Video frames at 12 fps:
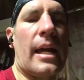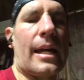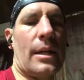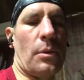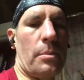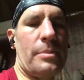
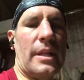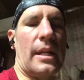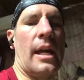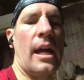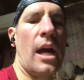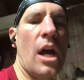it would
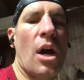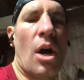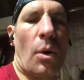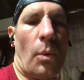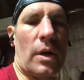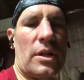be
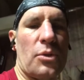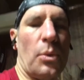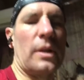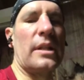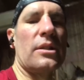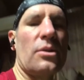
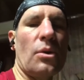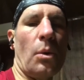122